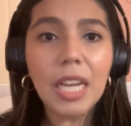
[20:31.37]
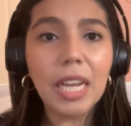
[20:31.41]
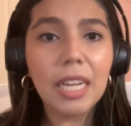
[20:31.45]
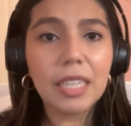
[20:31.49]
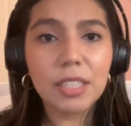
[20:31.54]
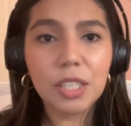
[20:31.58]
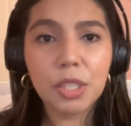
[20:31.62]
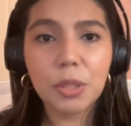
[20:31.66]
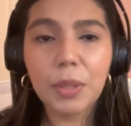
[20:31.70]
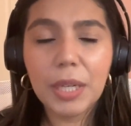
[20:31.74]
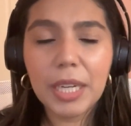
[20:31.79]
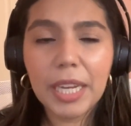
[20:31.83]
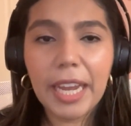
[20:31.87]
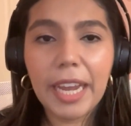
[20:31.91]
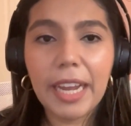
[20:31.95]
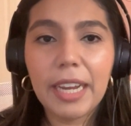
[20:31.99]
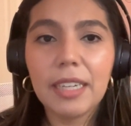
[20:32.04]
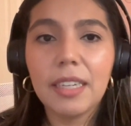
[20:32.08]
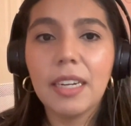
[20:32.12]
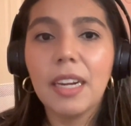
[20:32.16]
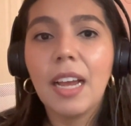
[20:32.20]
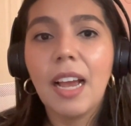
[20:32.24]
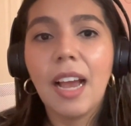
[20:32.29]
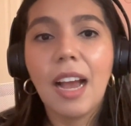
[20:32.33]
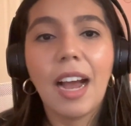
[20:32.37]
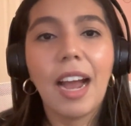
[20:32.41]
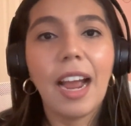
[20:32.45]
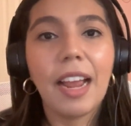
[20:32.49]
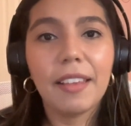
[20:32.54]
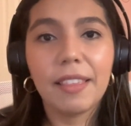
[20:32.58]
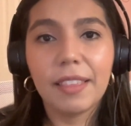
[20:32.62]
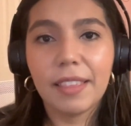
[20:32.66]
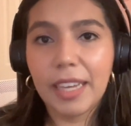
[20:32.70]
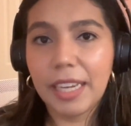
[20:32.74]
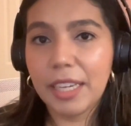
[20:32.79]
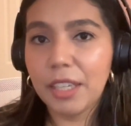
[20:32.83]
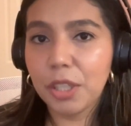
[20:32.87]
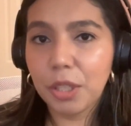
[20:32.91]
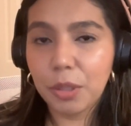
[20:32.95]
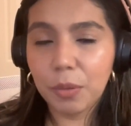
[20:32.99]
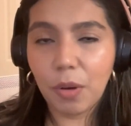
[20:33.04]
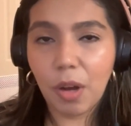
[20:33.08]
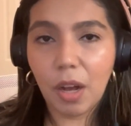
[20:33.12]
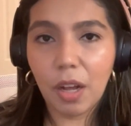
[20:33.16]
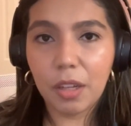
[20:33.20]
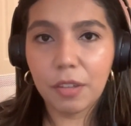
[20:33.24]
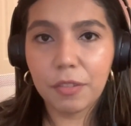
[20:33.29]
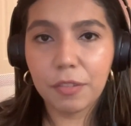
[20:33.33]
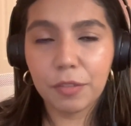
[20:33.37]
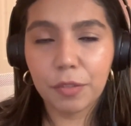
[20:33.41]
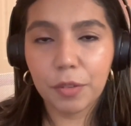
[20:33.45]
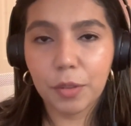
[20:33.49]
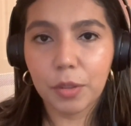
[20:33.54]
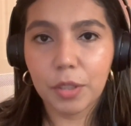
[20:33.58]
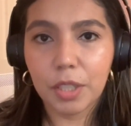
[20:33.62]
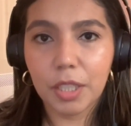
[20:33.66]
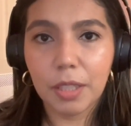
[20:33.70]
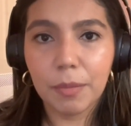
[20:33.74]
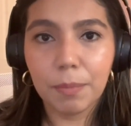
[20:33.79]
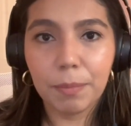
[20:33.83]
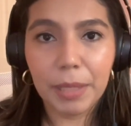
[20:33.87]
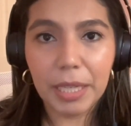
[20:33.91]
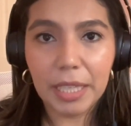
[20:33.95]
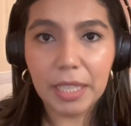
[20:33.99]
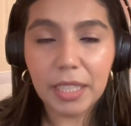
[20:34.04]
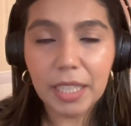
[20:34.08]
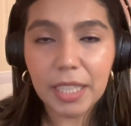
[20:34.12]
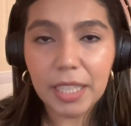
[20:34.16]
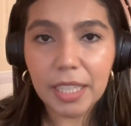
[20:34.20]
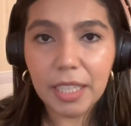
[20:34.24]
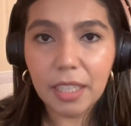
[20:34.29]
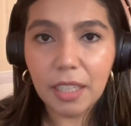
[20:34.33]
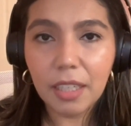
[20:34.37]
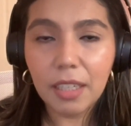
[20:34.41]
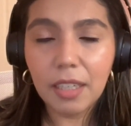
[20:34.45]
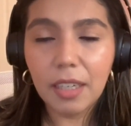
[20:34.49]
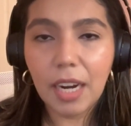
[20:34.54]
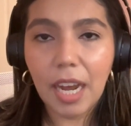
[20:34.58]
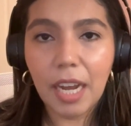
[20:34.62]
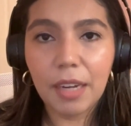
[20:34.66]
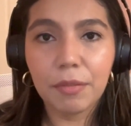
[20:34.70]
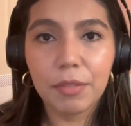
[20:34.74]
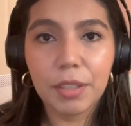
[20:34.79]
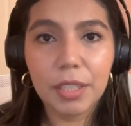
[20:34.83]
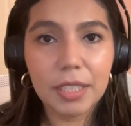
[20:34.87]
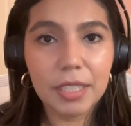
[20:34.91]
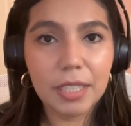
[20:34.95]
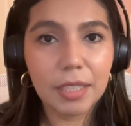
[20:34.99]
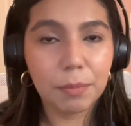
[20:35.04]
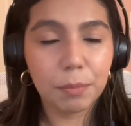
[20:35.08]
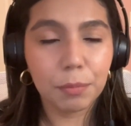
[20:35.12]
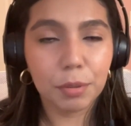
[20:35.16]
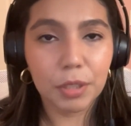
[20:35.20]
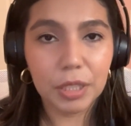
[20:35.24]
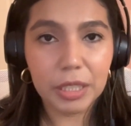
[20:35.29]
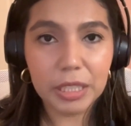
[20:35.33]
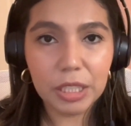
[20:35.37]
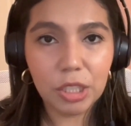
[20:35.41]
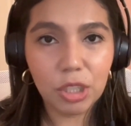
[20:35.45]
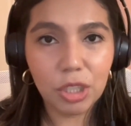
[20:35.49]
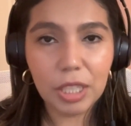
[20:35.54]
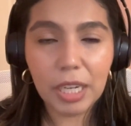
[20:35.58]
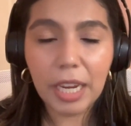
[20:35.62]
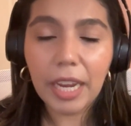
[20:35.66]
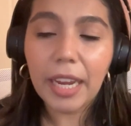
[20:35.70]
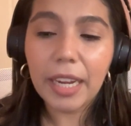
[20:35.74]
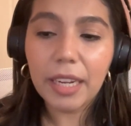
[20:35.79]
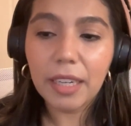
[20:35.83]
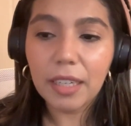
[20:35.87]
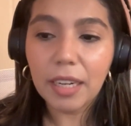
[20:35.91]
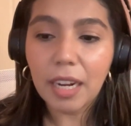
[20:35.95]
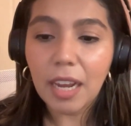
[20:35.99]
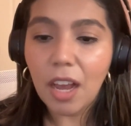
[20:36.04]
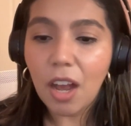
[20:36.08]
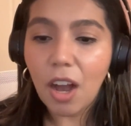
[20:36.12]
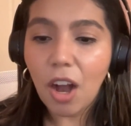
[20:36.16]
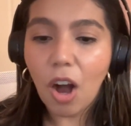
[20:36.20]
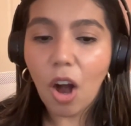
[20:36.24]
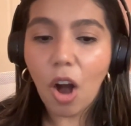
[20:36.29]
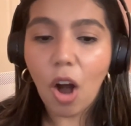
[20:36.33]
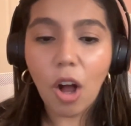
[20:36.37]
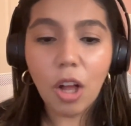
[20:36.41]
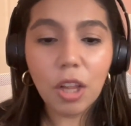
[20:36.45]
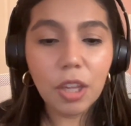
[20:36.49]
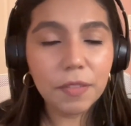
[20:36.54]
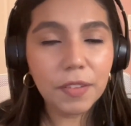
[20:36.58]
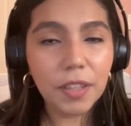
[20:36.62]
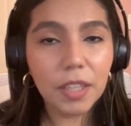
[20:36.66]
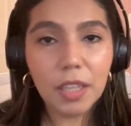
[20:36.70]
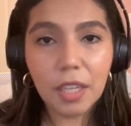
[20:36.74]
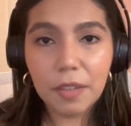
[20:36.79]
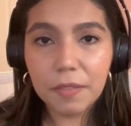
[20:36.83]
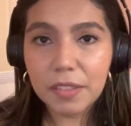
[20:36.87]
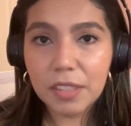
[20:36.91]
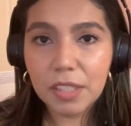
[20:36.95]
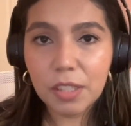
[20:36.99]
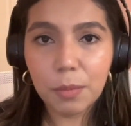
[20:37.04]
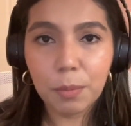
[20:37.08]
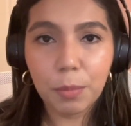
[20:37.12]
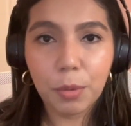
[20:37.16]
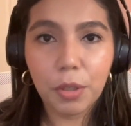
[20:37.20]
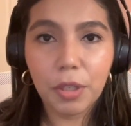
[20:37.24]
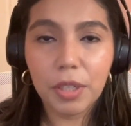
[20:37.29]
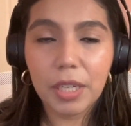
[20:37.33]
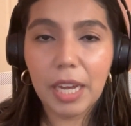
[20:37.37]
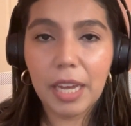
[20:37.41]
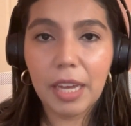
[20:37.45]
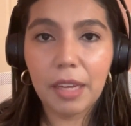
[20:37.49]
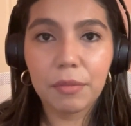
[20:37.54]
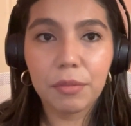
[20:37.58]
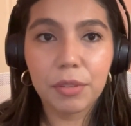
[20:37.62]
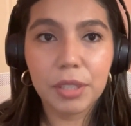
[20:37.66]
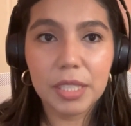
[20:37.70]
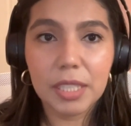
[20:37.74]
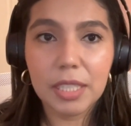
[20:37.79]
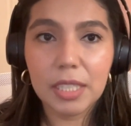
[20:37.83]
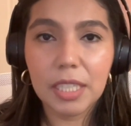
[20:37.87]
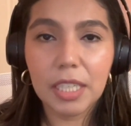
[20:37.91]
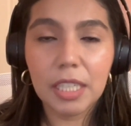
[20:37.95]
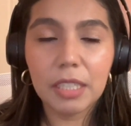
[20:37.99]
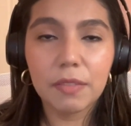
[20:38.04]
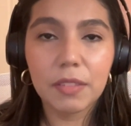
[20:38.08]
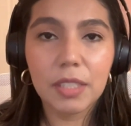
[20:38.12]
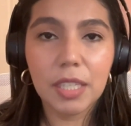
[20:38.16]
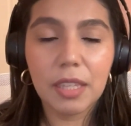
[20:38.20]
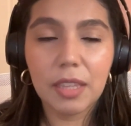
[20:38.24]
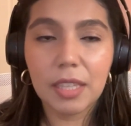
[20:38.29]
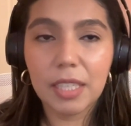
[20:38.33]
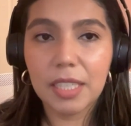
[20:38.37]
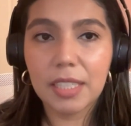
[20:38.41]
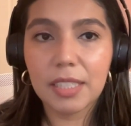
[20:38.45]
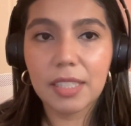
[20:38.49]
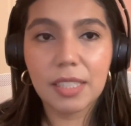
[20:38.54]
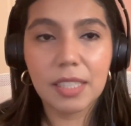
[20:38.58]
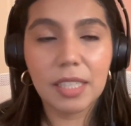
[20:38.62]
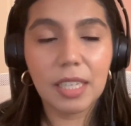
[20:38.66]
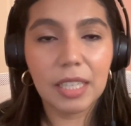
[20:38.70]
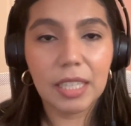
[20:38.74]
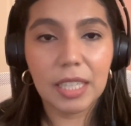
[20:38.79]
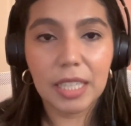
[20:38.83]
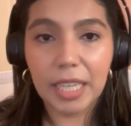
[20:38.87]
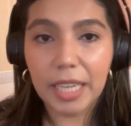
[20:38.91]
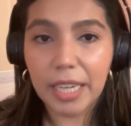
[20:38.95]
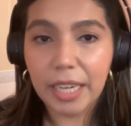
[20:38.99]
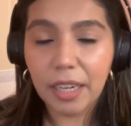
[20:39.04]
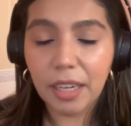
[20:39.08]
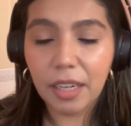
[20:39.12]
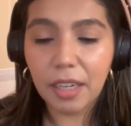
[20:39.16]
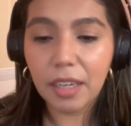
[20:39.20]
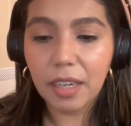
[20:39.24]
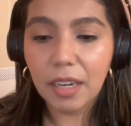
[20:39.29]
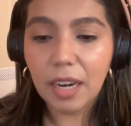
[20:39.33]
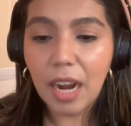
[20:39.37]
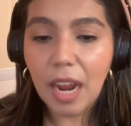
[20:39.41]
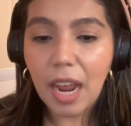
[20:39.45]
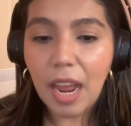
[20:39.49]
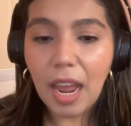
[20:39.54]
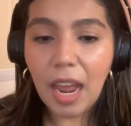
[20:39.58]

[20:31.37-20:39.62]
And so again, I thank you all for being here. I really appreciate all of the love and support I have received this year.